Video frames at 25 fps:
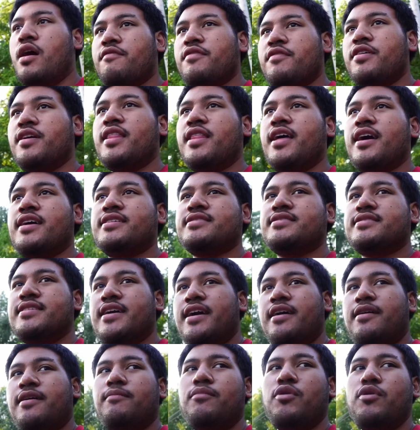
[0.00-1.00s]
realized
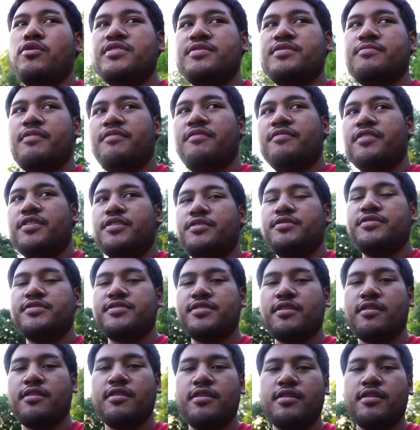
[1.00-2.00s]
that most of my videos
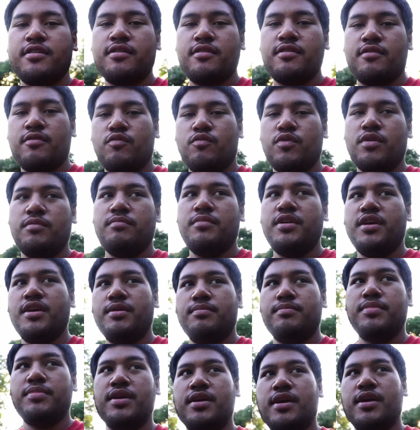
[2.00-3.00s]
start with me
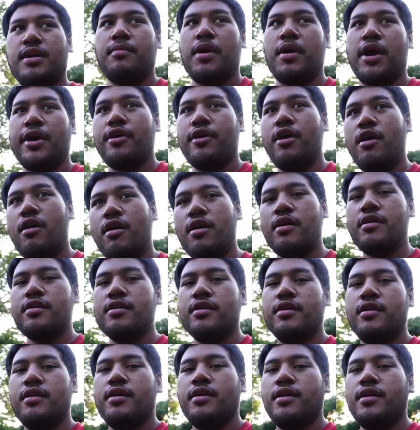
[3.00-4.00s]
being in my car,
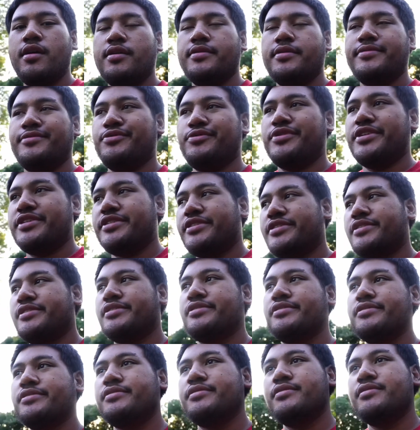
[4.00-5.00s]

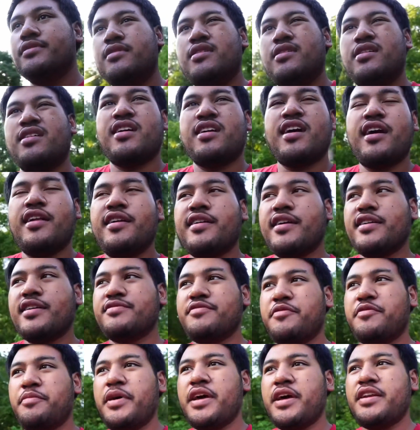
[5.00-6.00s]
which kind of gets
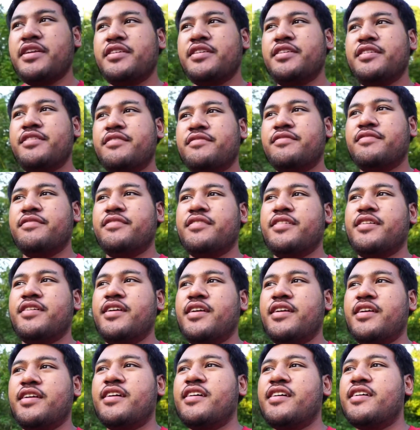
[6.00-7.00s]
repetitive,
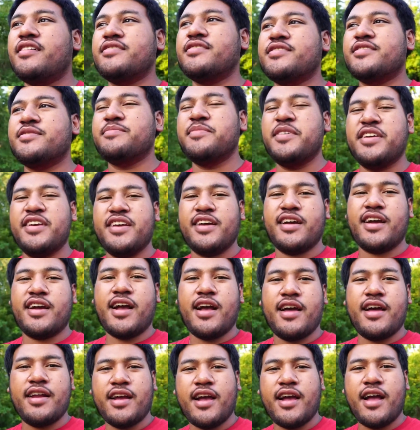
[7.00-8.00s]
and to me it
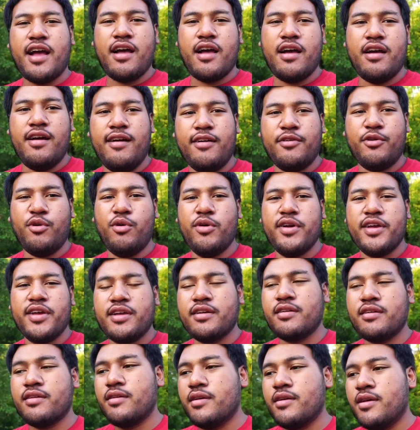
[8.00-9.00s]
kind of got annoying.
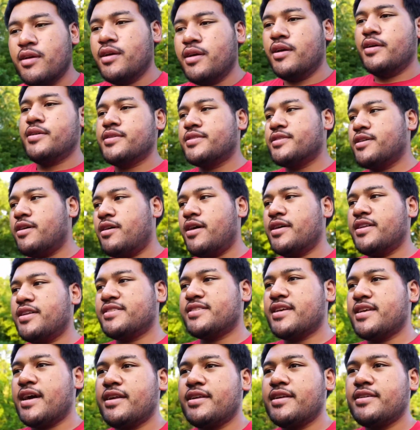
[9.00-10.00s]
So I
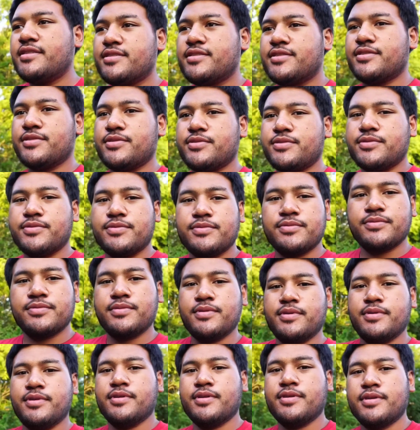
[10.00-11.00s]
decided to
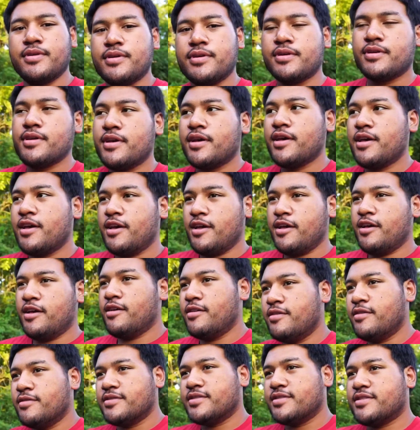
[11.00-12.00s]

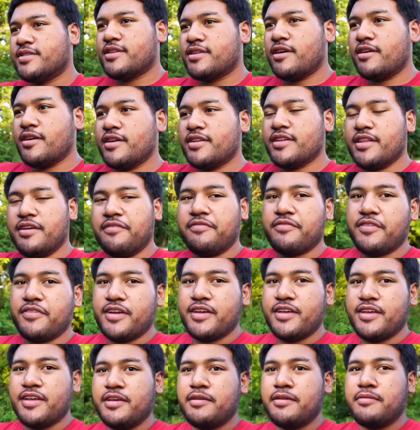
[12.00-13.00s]
start it
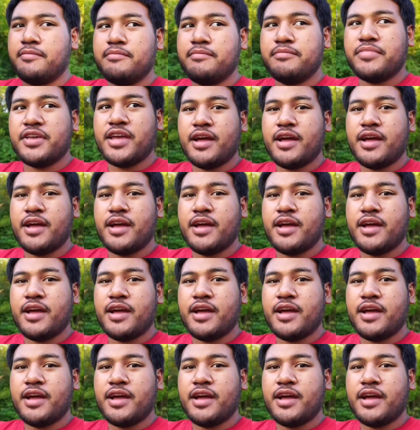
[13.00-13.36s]
different and be